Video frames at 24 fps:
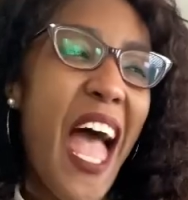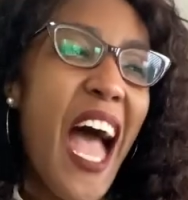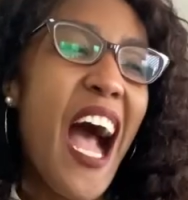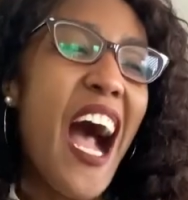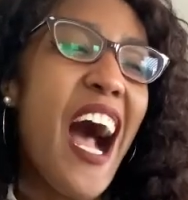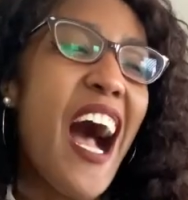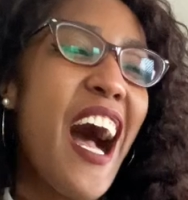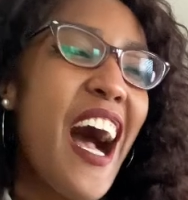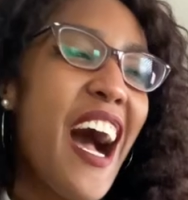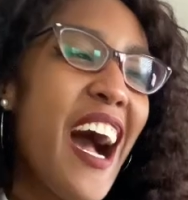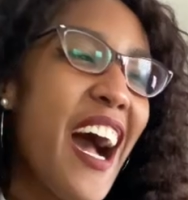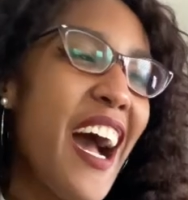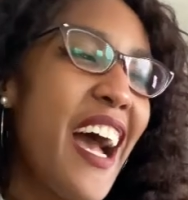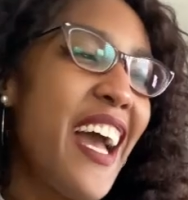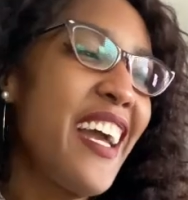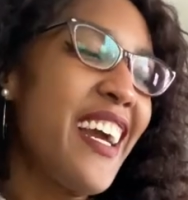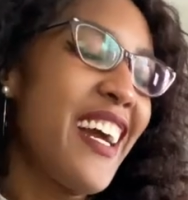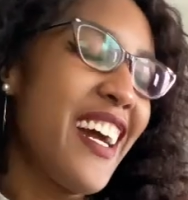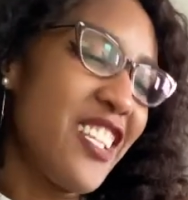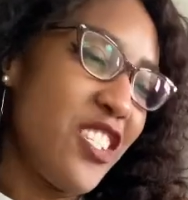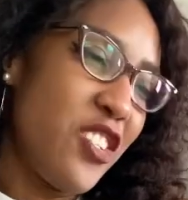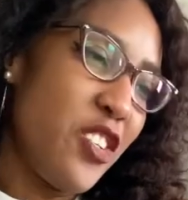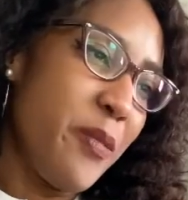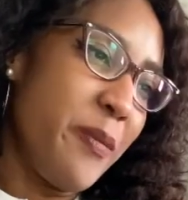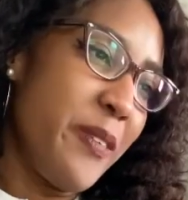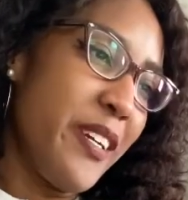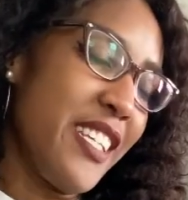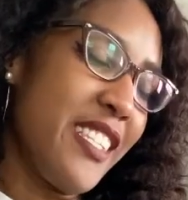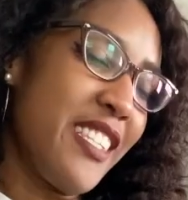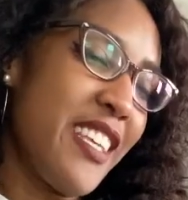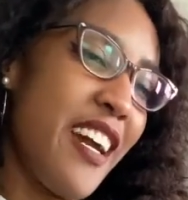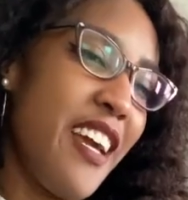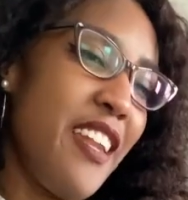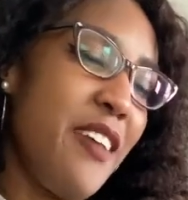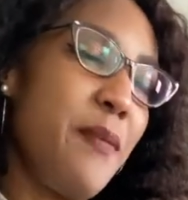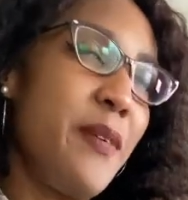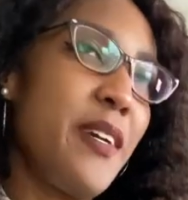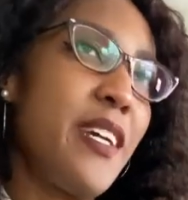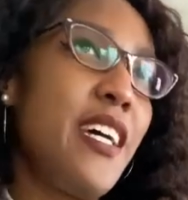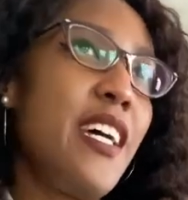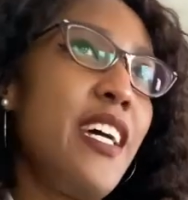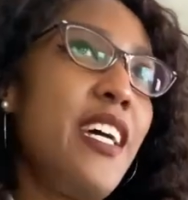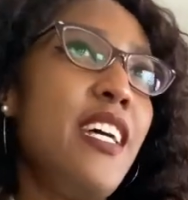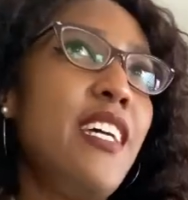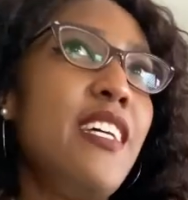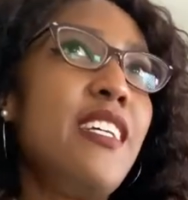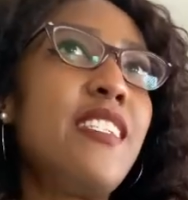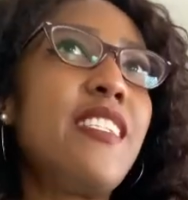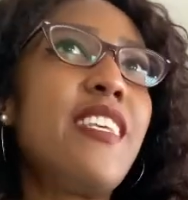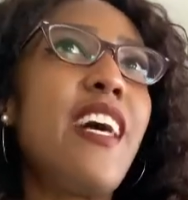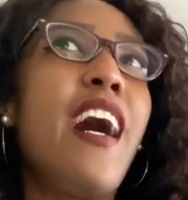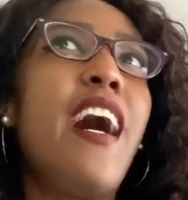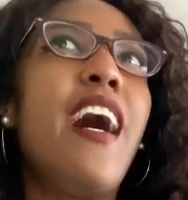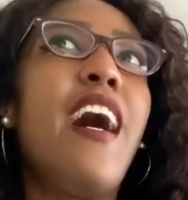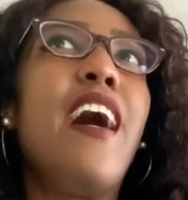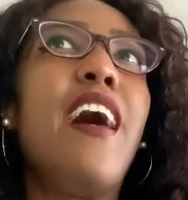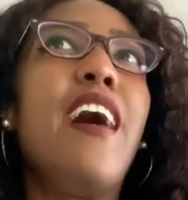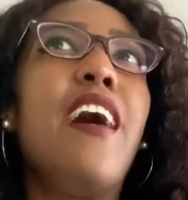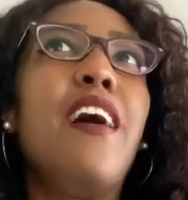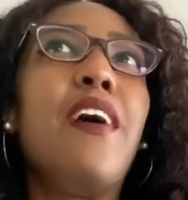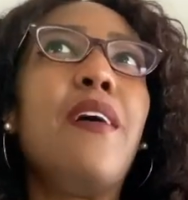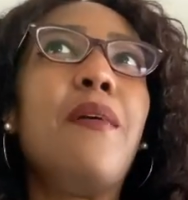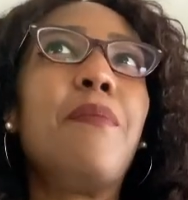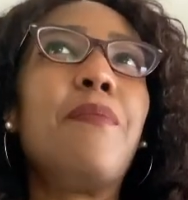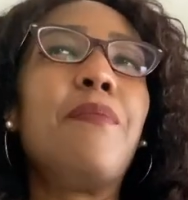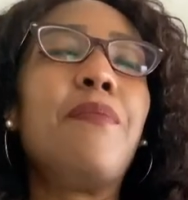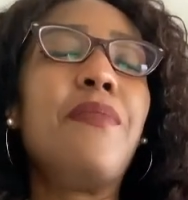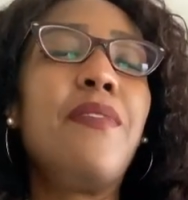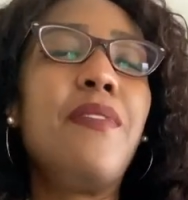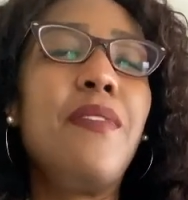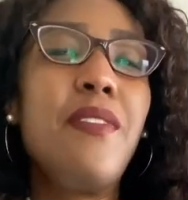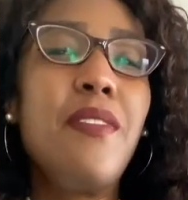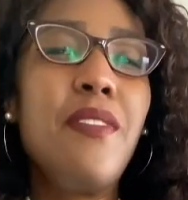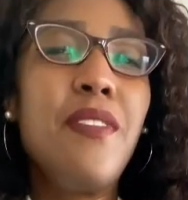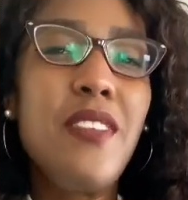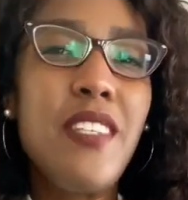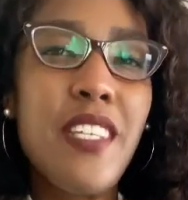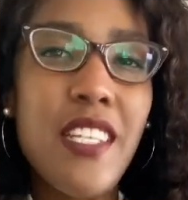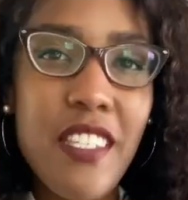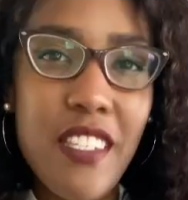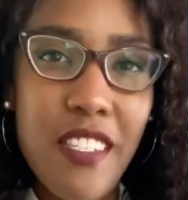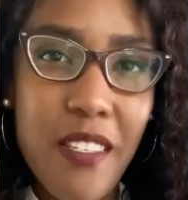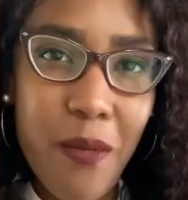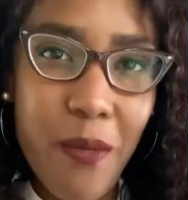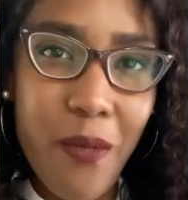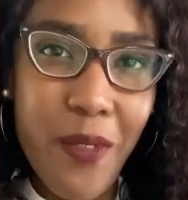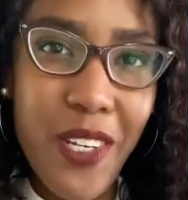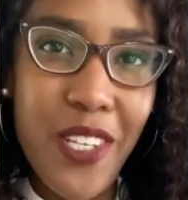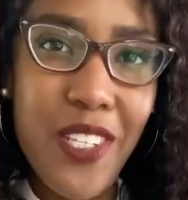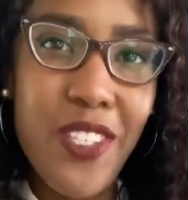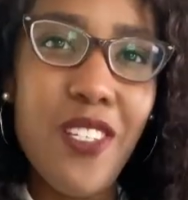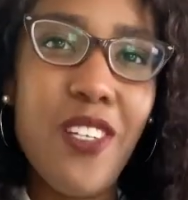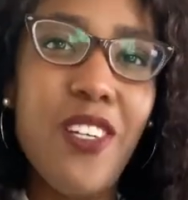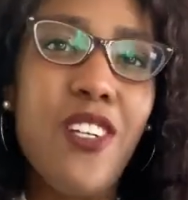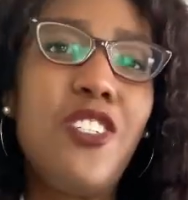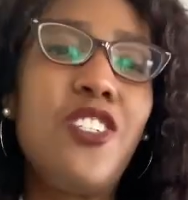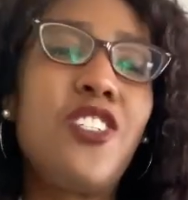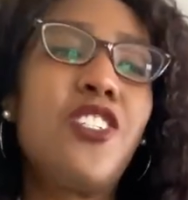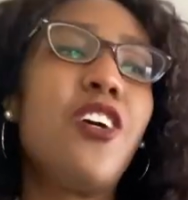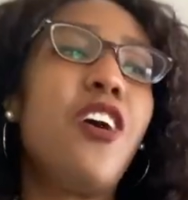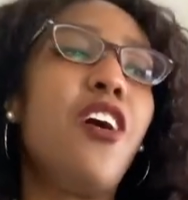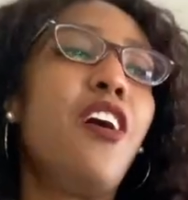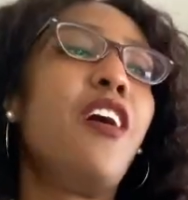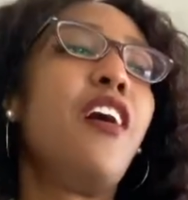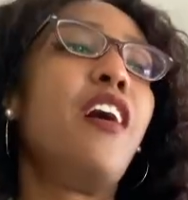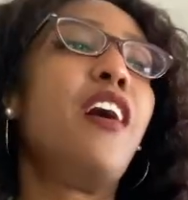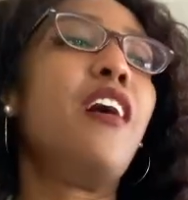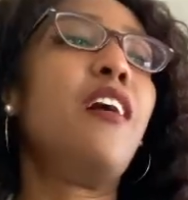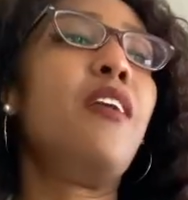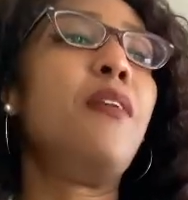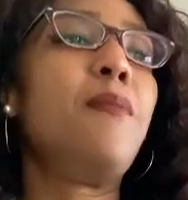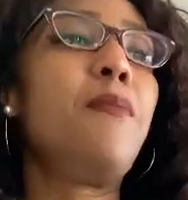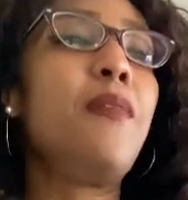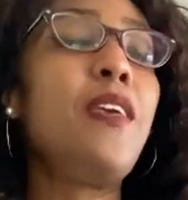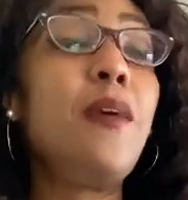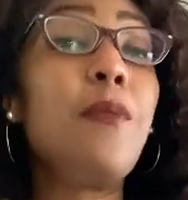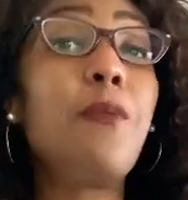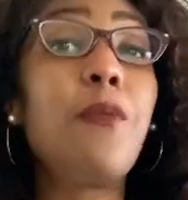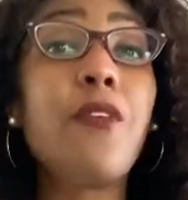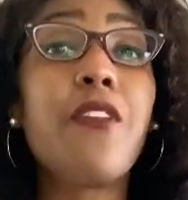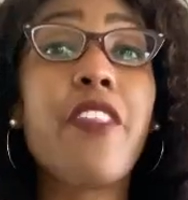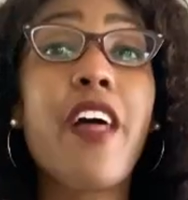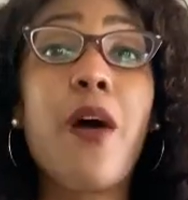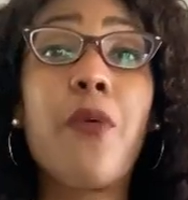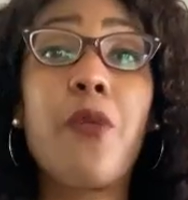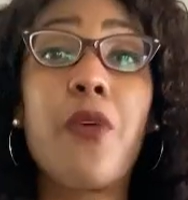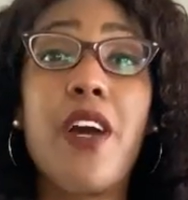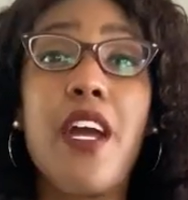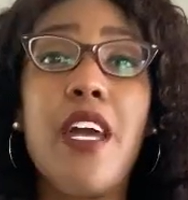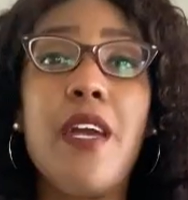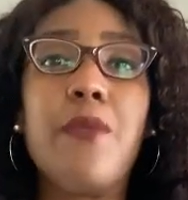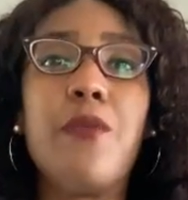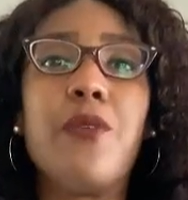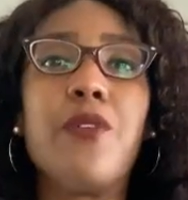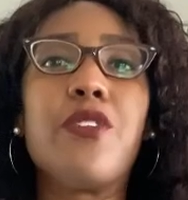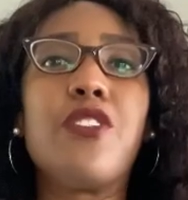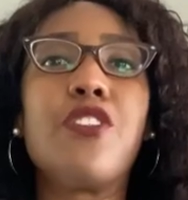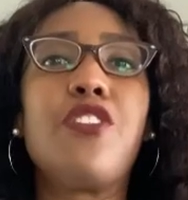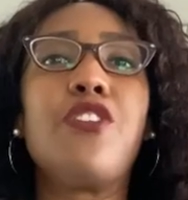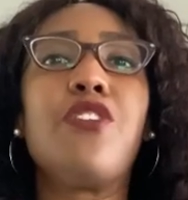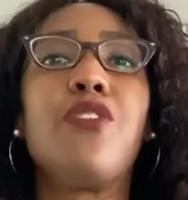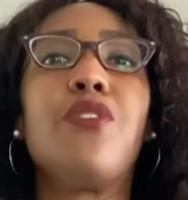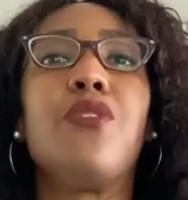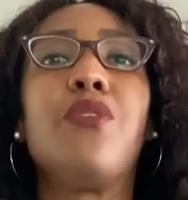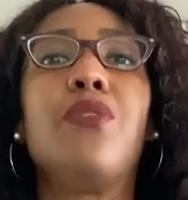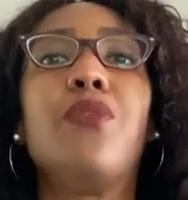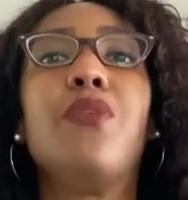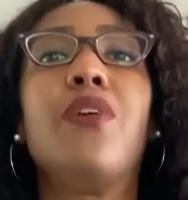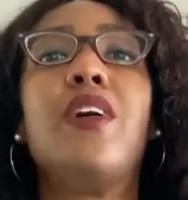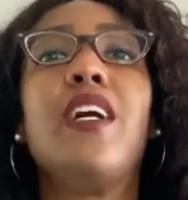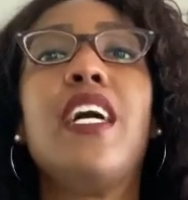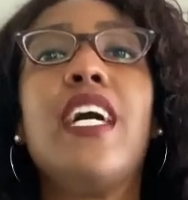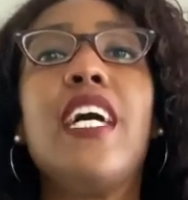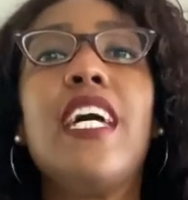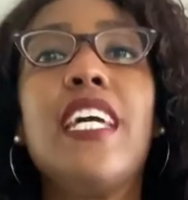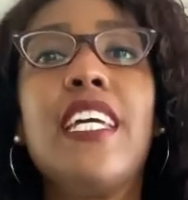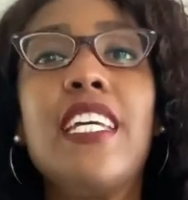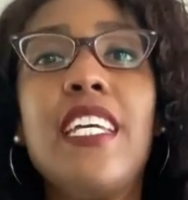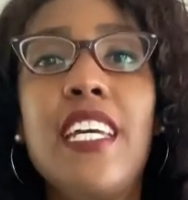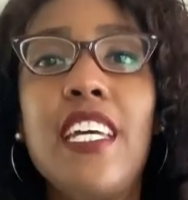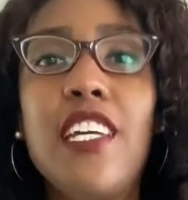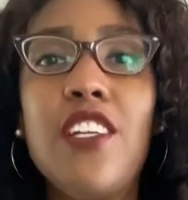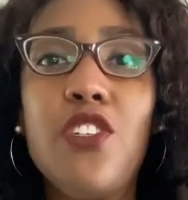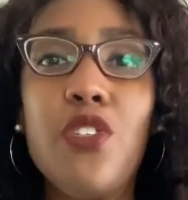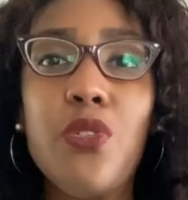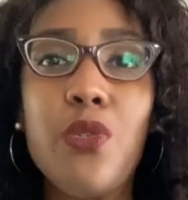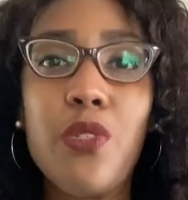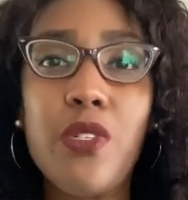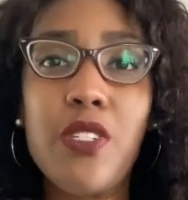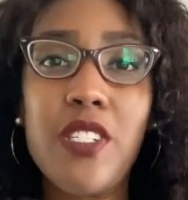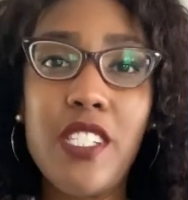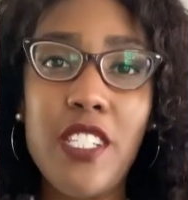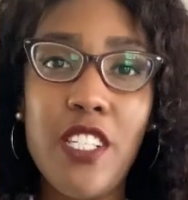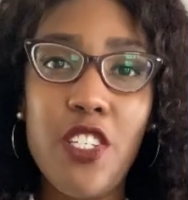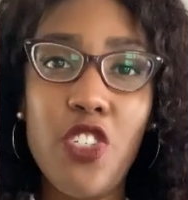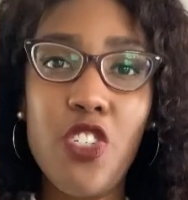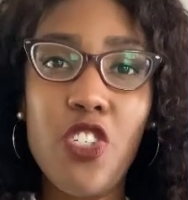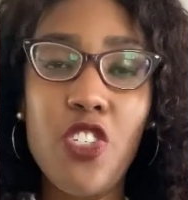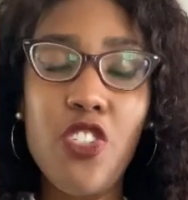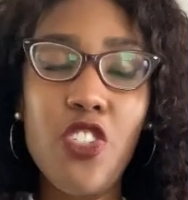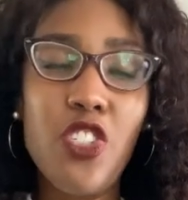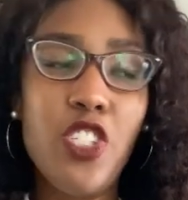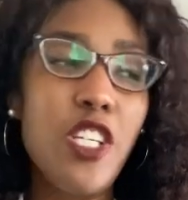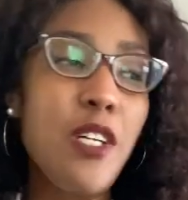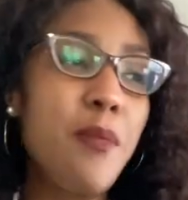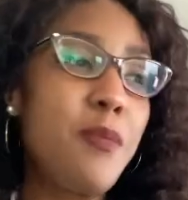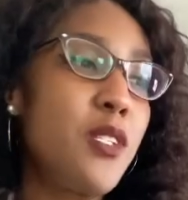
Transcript: I got super excited because I did some research on people that were able to get dual citizenship.